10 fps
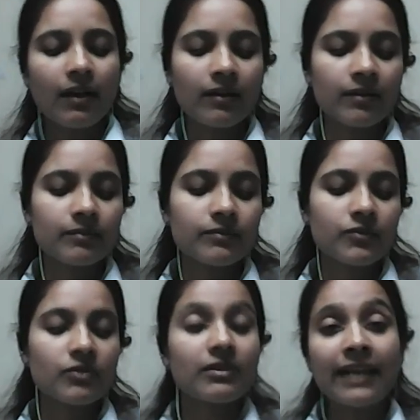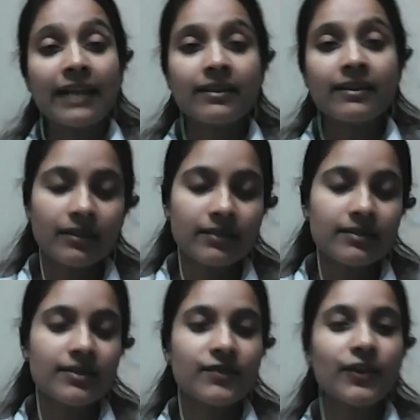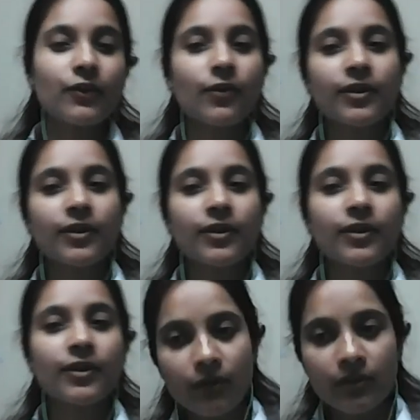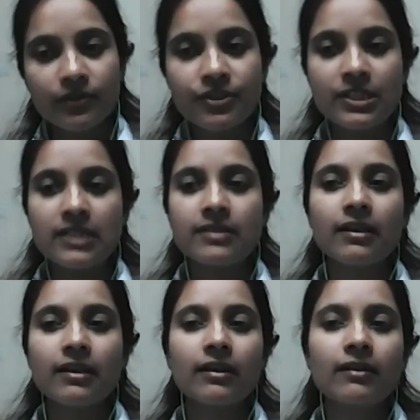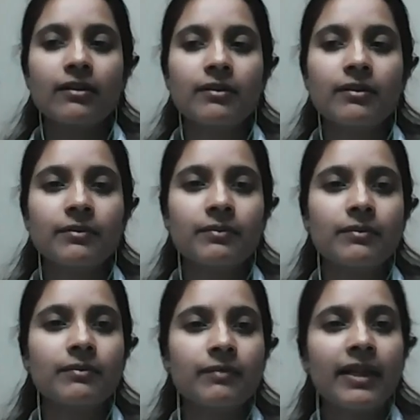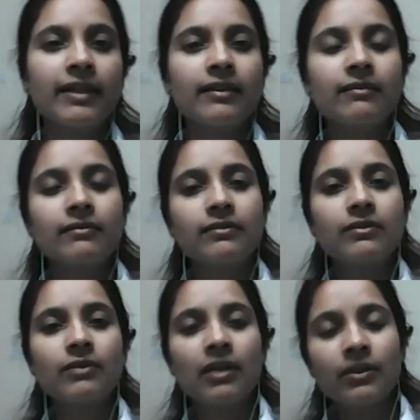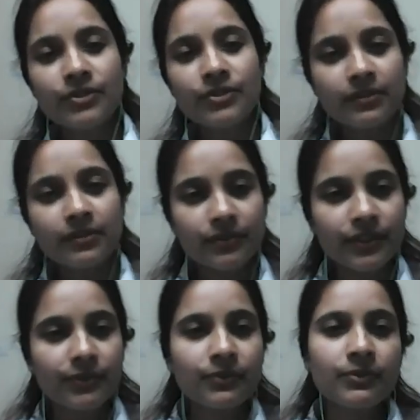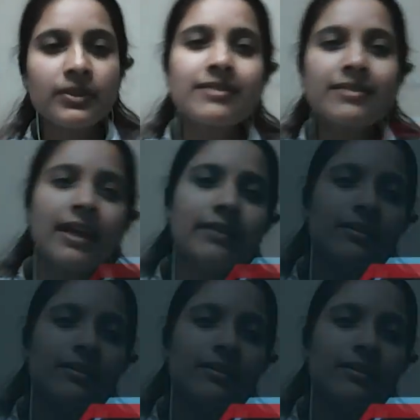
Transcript: So, since we are talking about technologies, my question to you is that